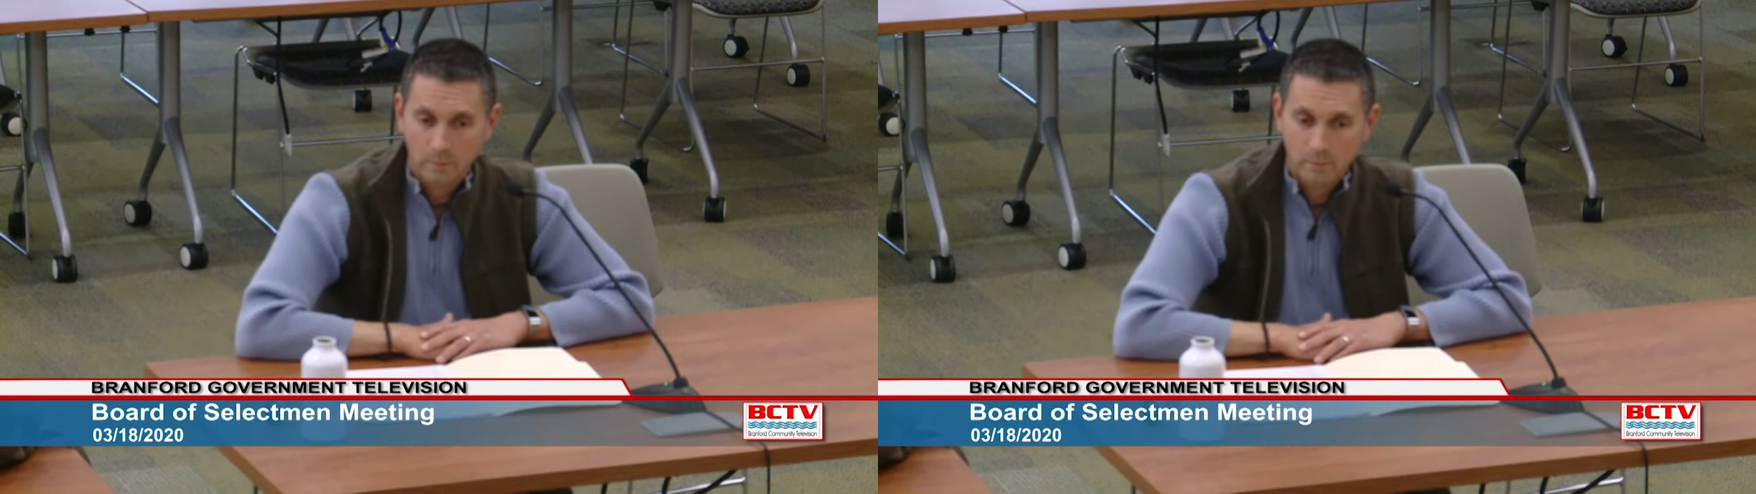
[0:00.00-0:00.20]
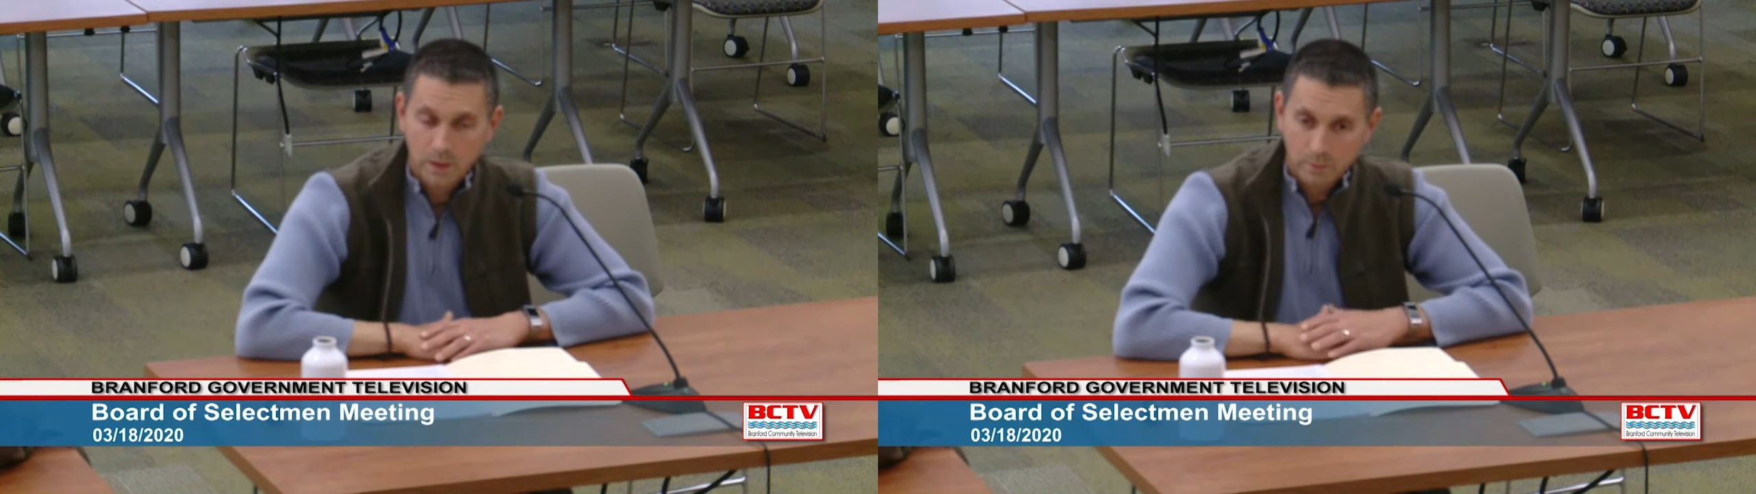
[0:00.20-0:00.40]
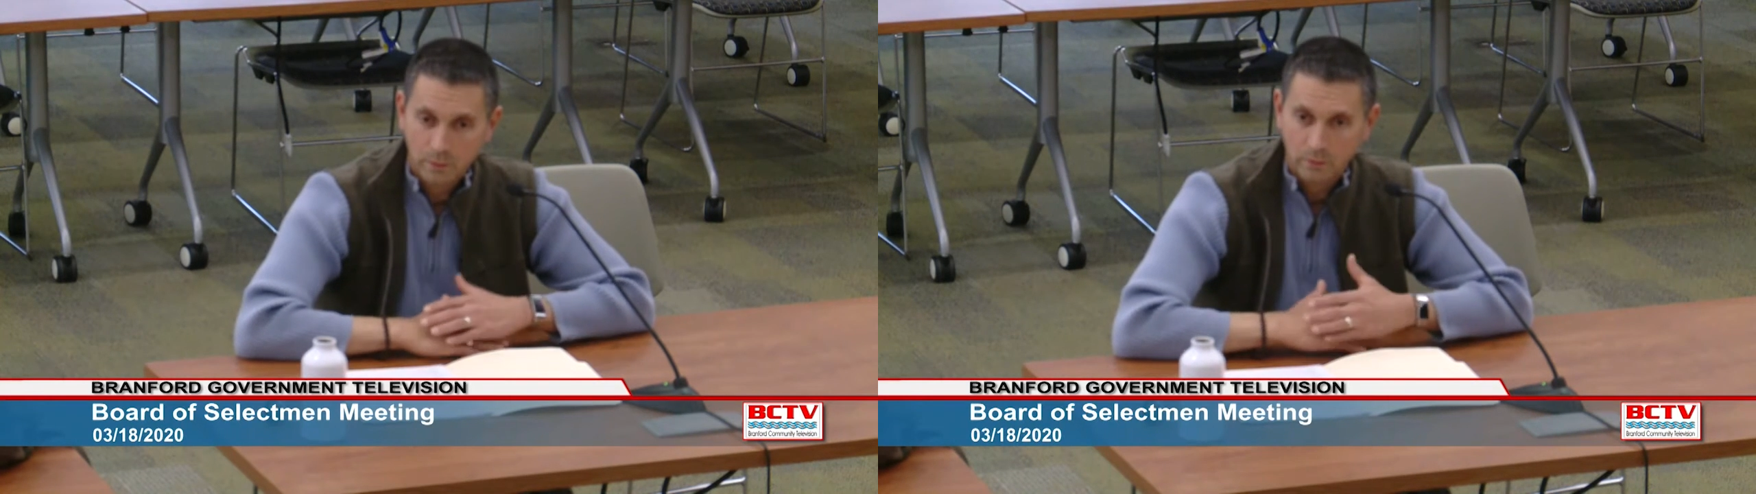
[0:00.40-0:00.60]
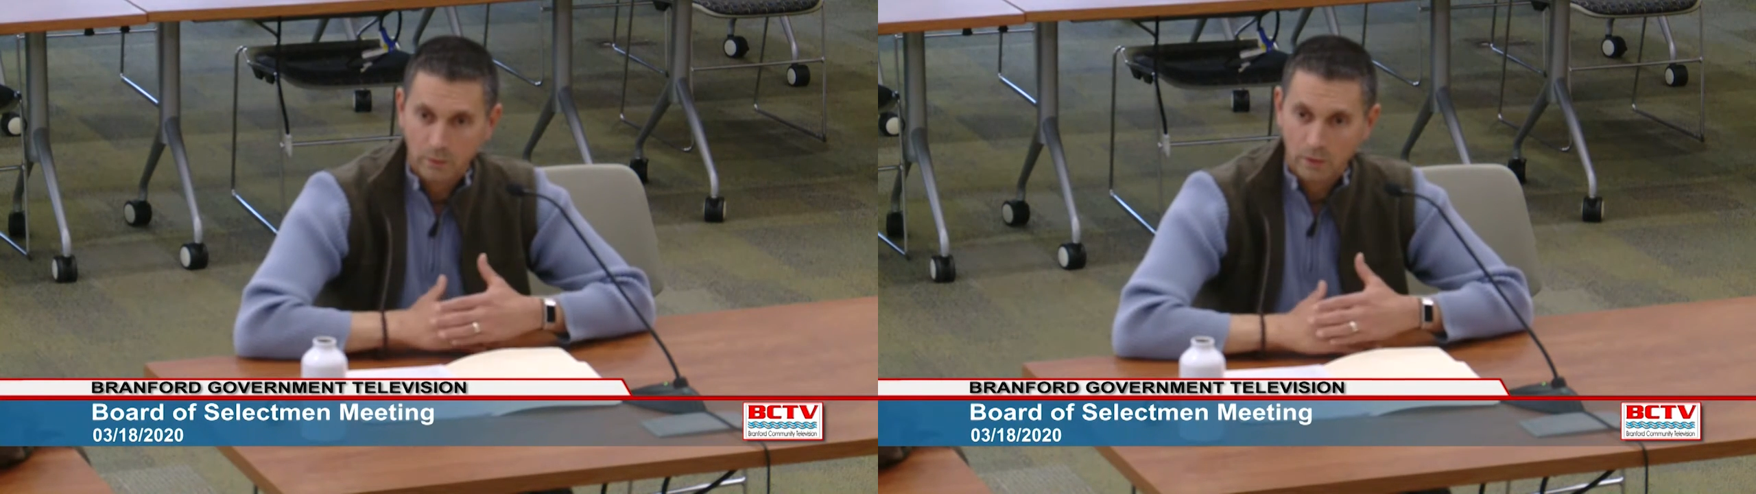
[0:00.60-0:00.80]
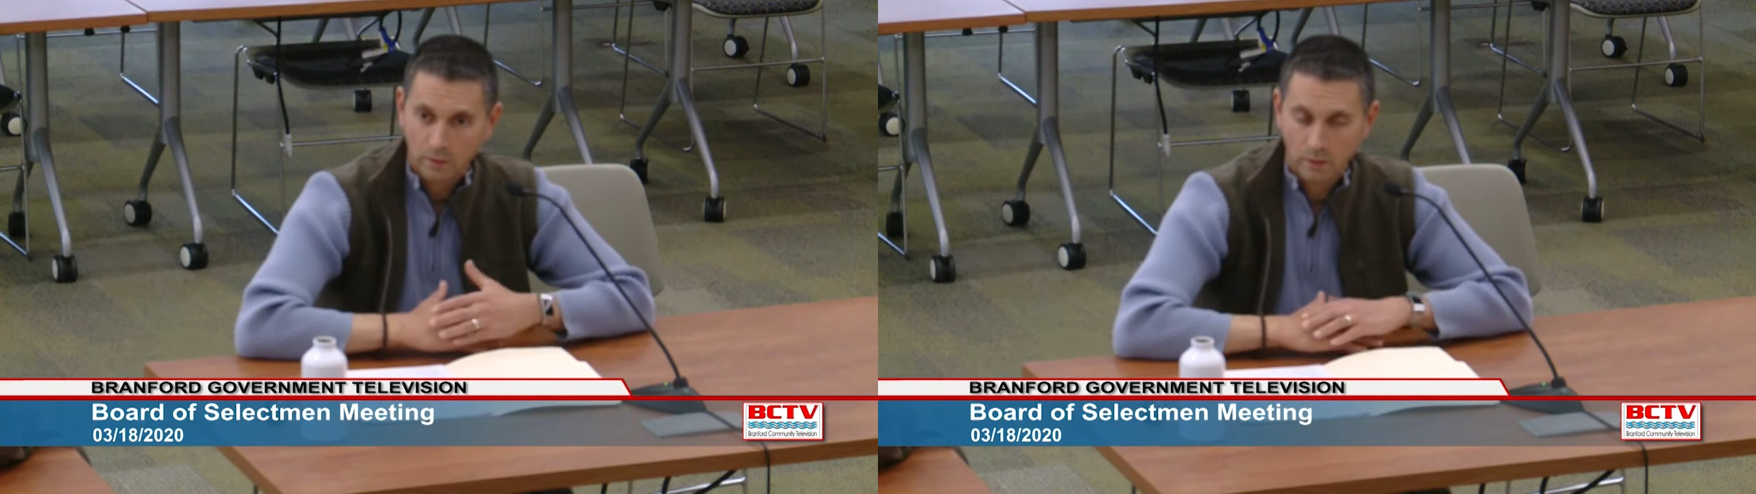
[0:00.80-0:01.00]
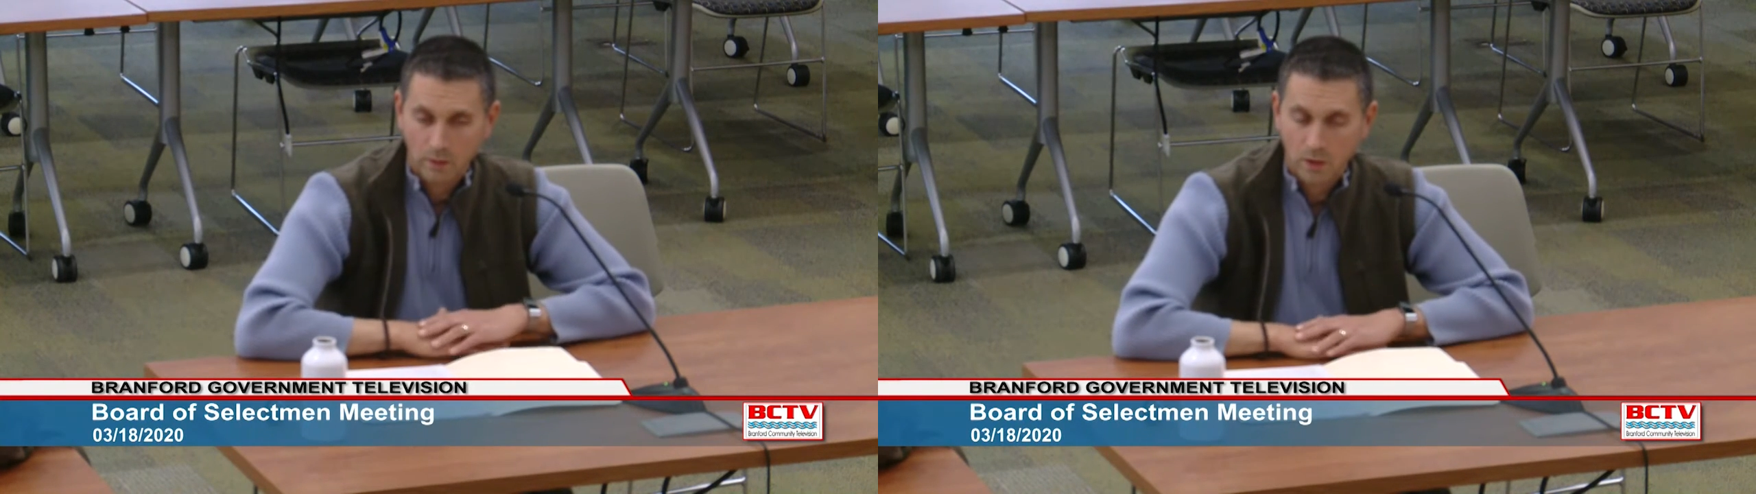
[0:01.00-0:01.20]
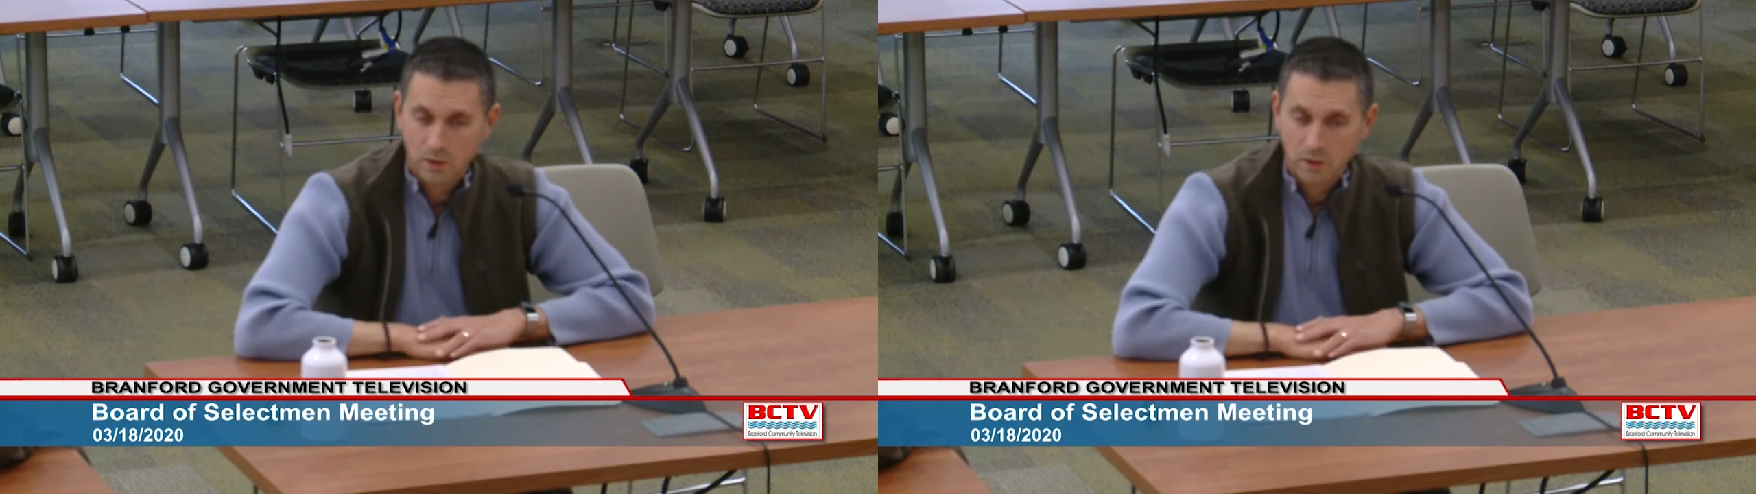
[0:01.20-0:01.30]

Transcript: people of our